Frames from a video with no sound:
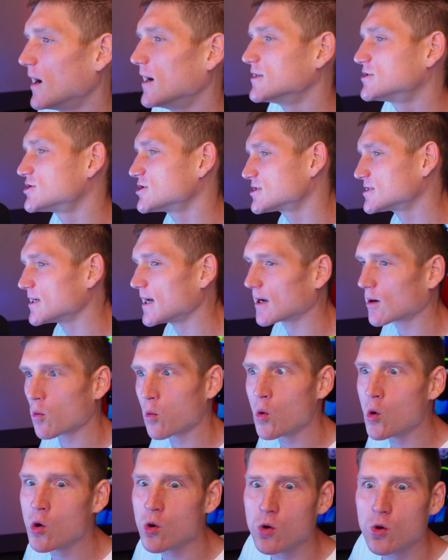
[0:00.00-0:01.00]
It's just like,
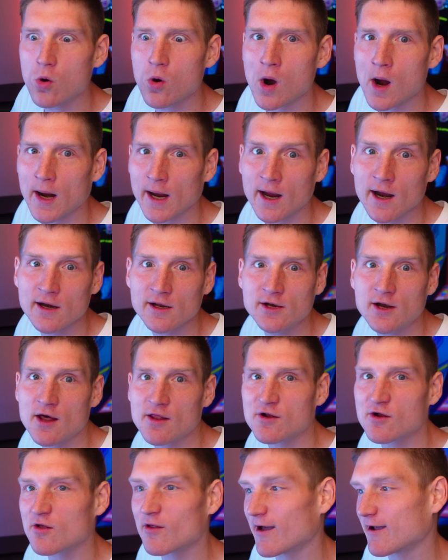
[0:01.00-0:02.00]
ooh, I got
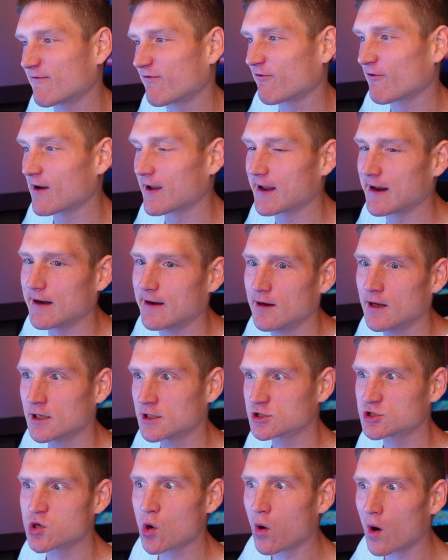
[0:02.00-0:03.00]
another like freaking
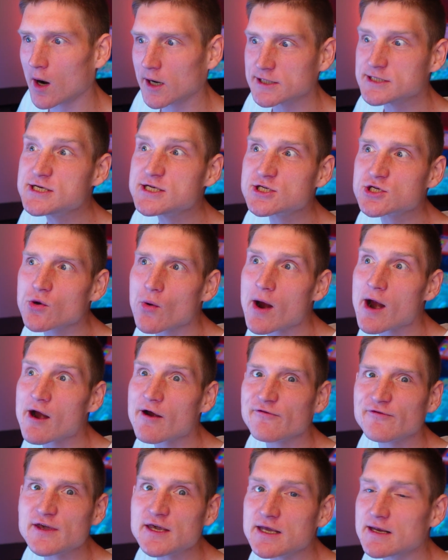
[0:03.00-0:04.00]
20
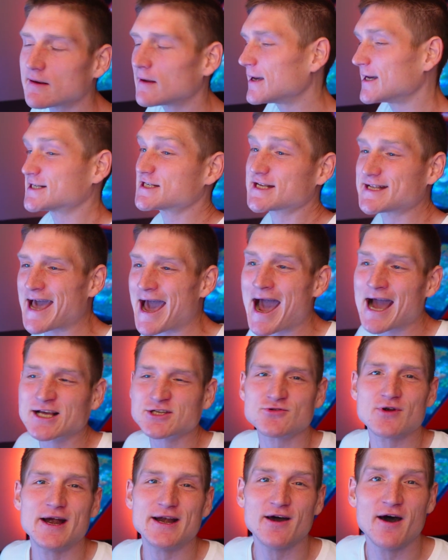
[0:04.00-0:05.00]
square feet. It's a
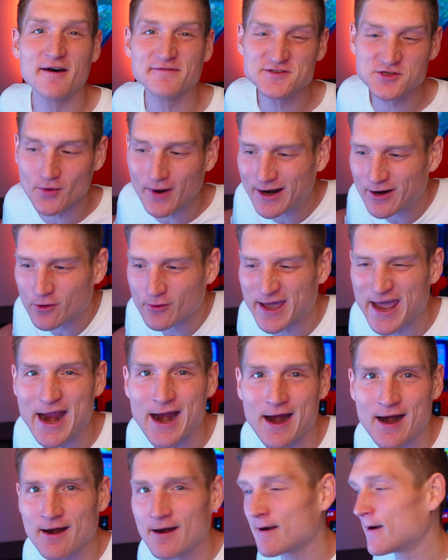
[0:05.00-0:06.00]
tax write off, so I don't
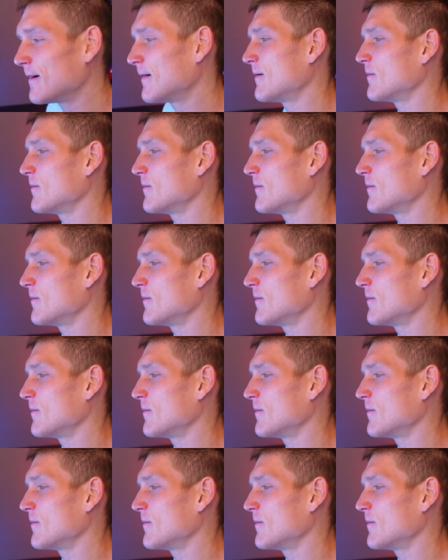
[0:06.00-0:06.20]
care.